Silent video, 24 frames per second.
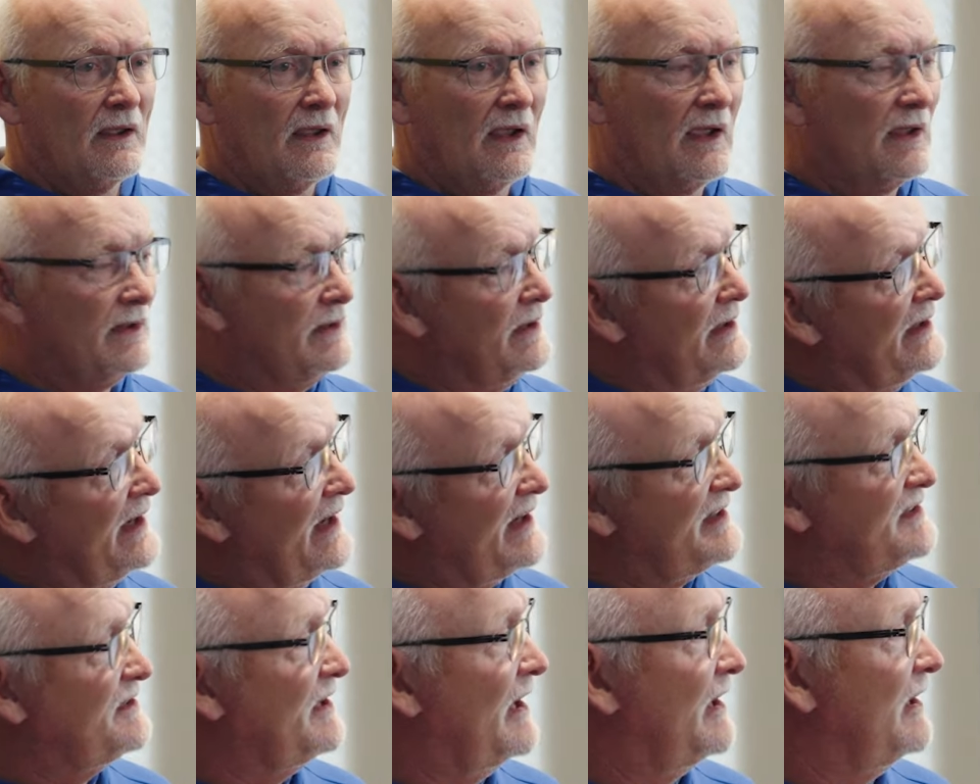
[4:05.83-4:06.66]
And the
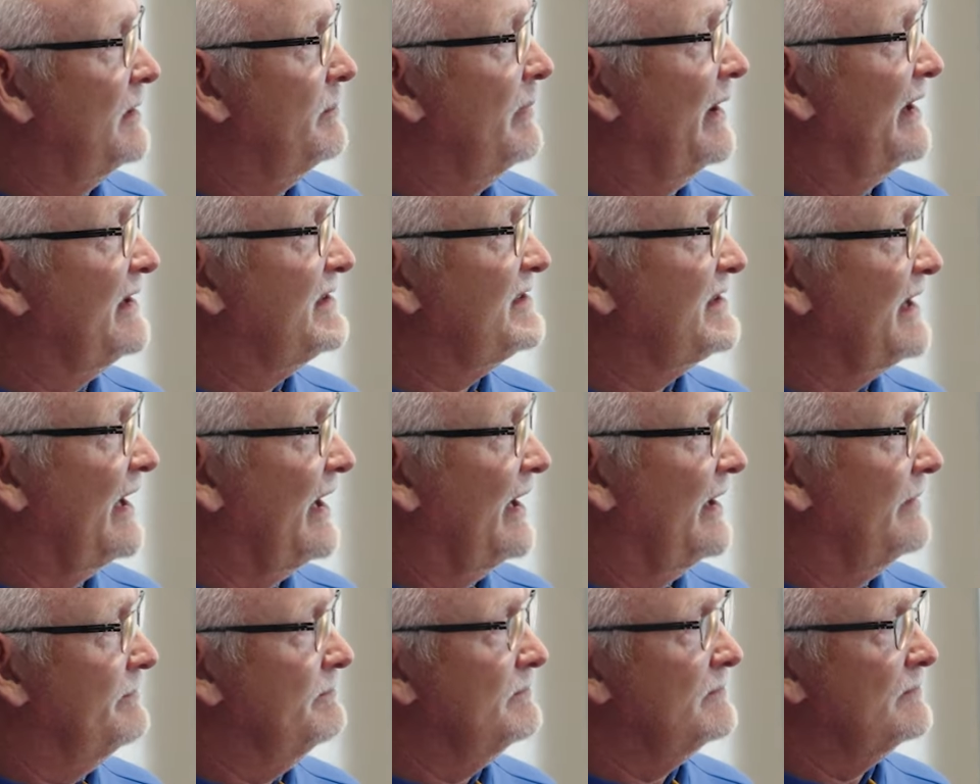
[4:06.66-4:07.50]
next day you might
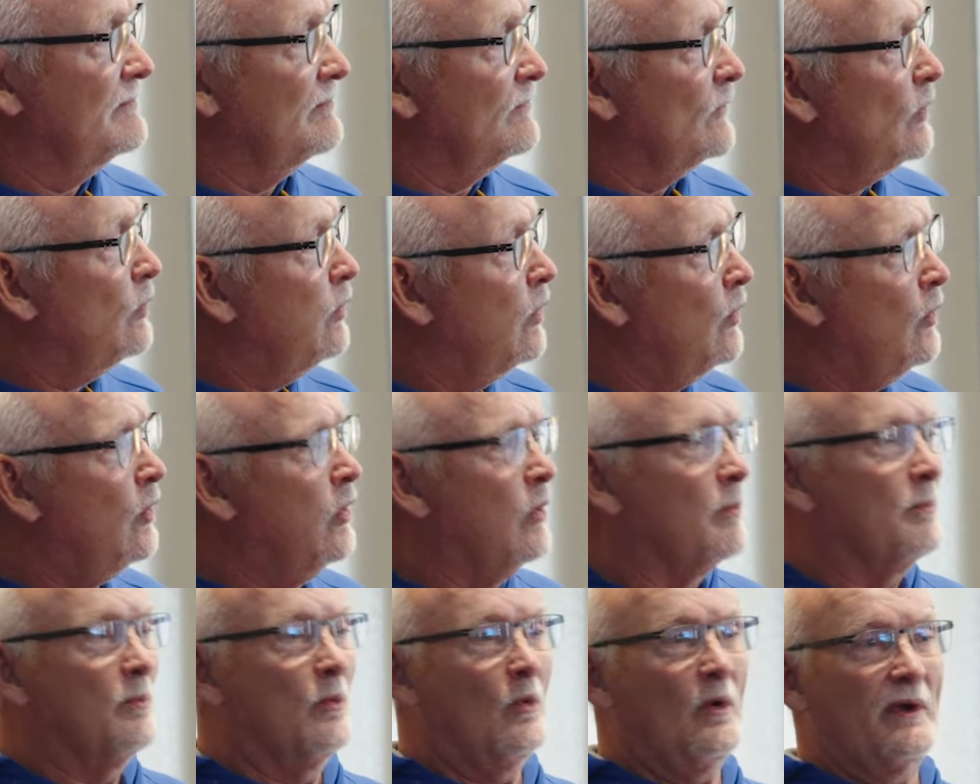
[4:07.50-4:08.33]
say, oh
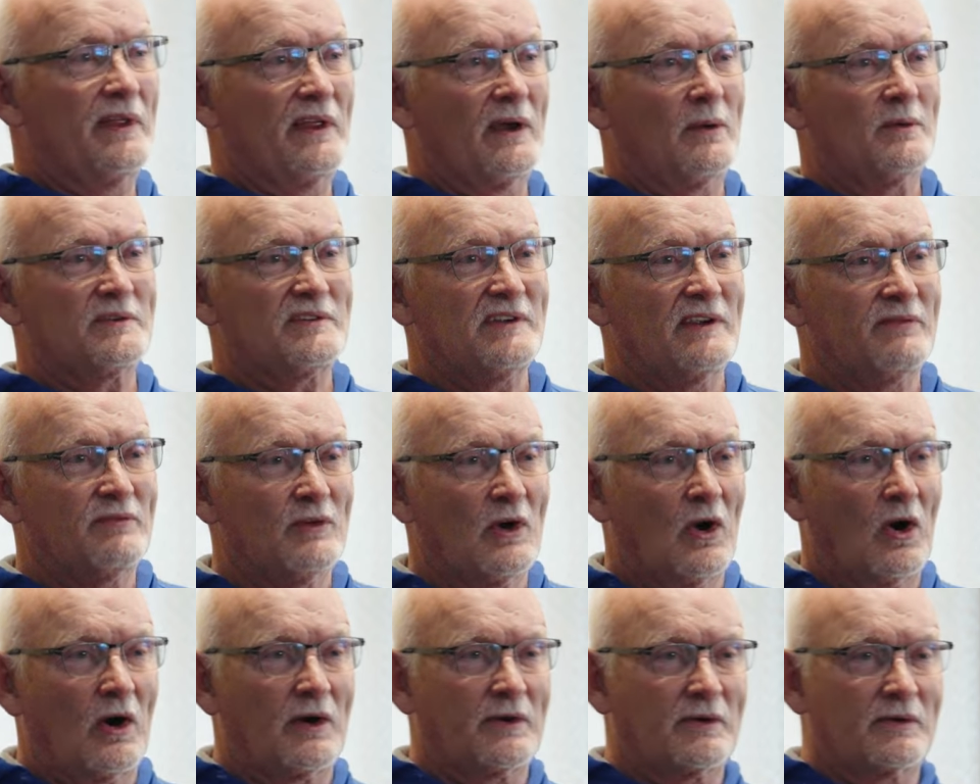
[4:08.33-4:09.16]
boy, that was even
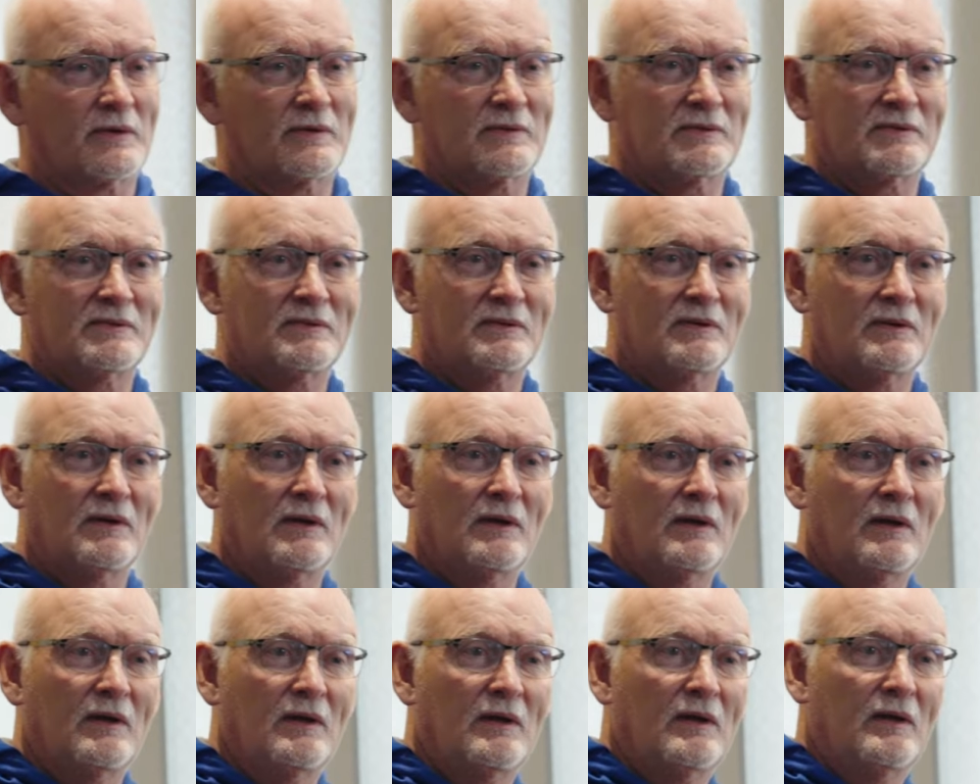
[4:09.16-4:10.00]
harder.
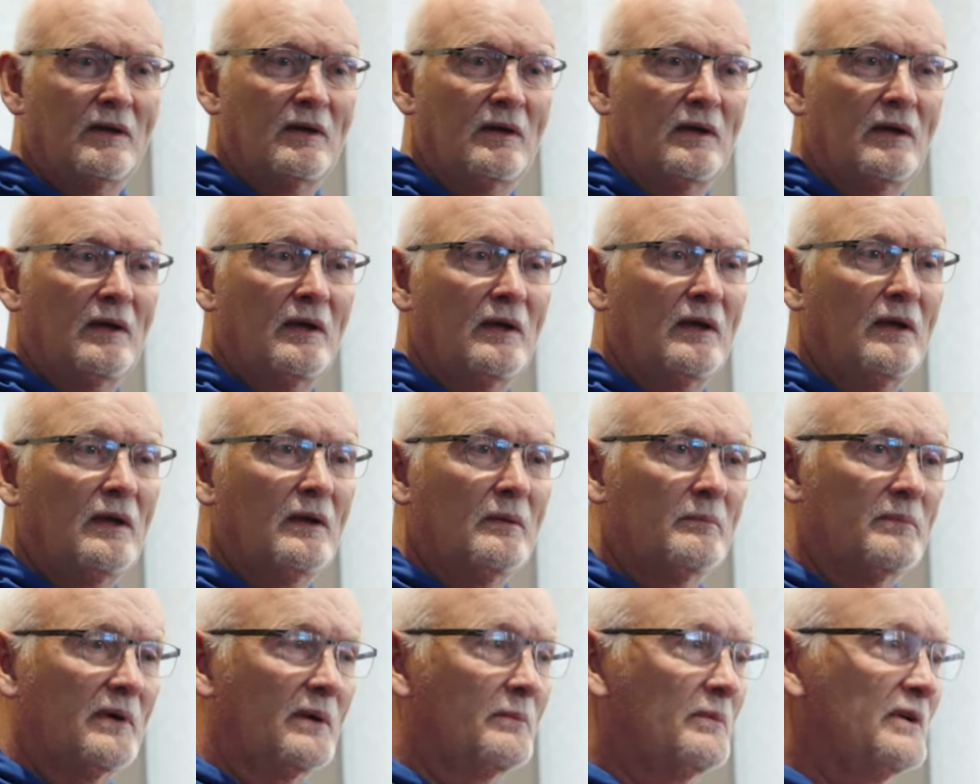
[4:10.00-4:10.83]

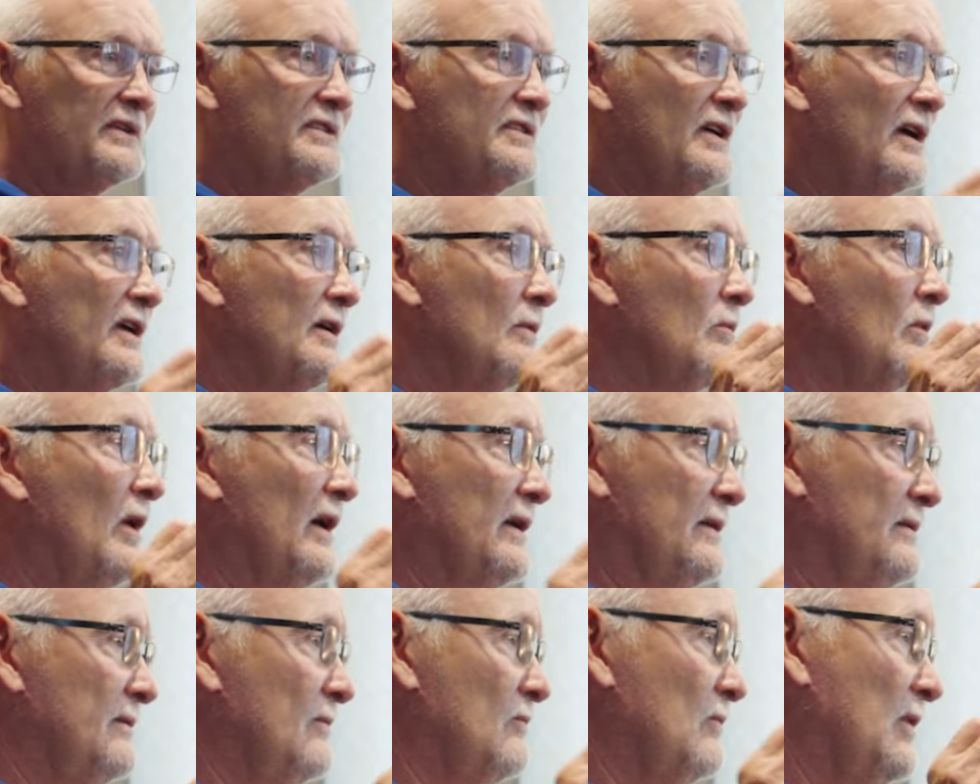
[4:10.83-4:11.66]
But I'm going to tell you
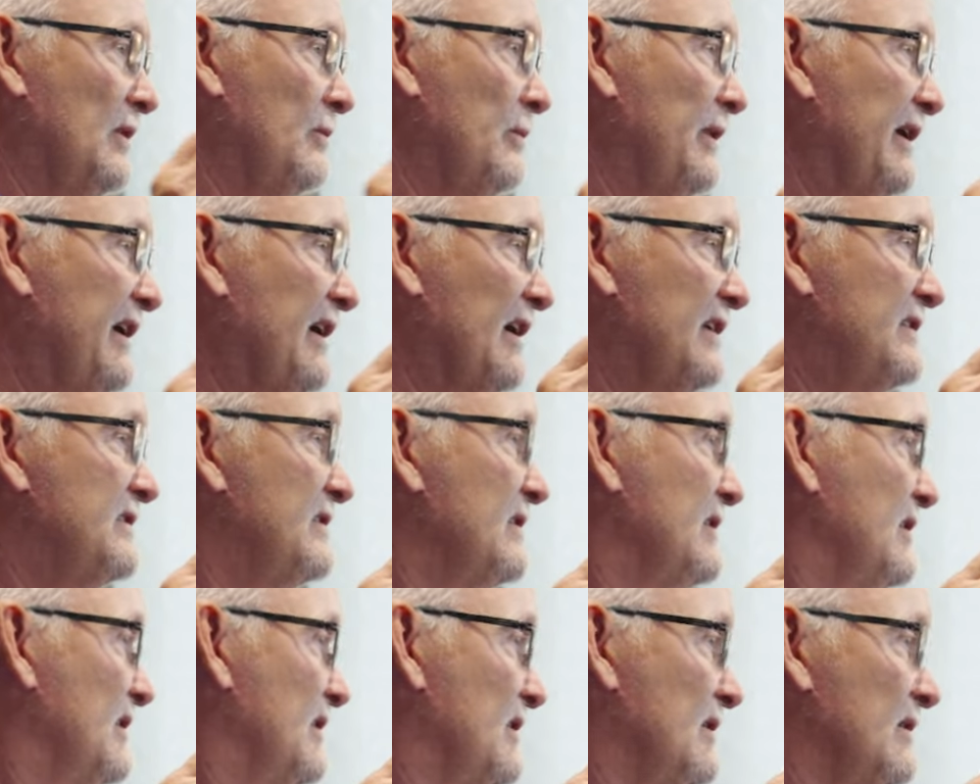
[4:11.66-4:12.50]
what, when we get
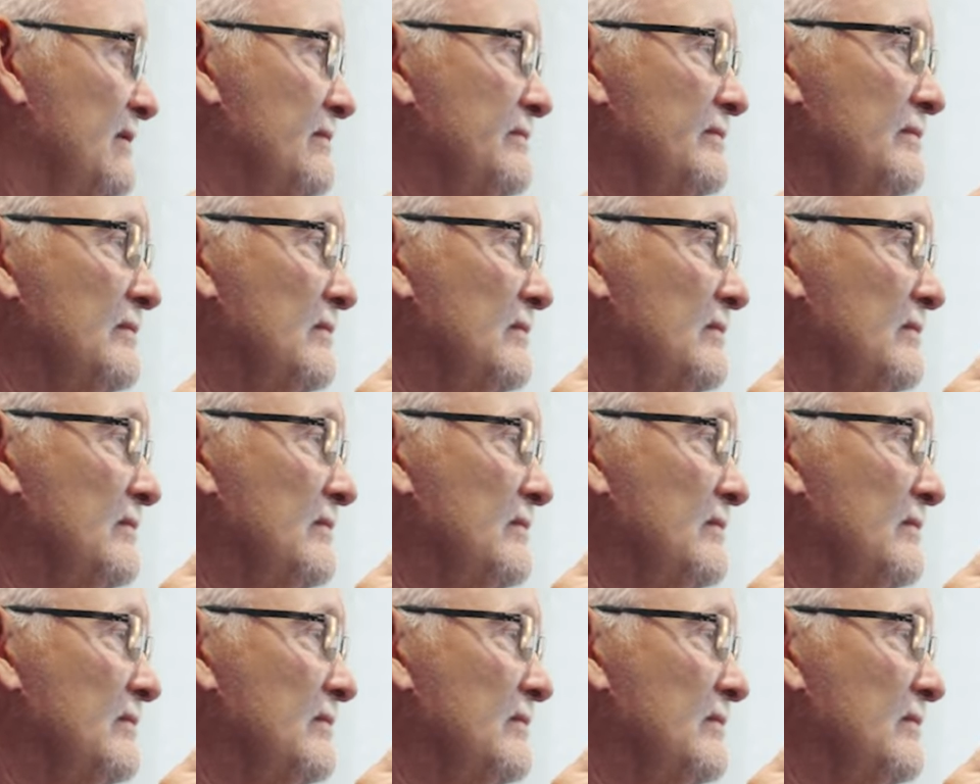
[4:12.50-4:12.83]
to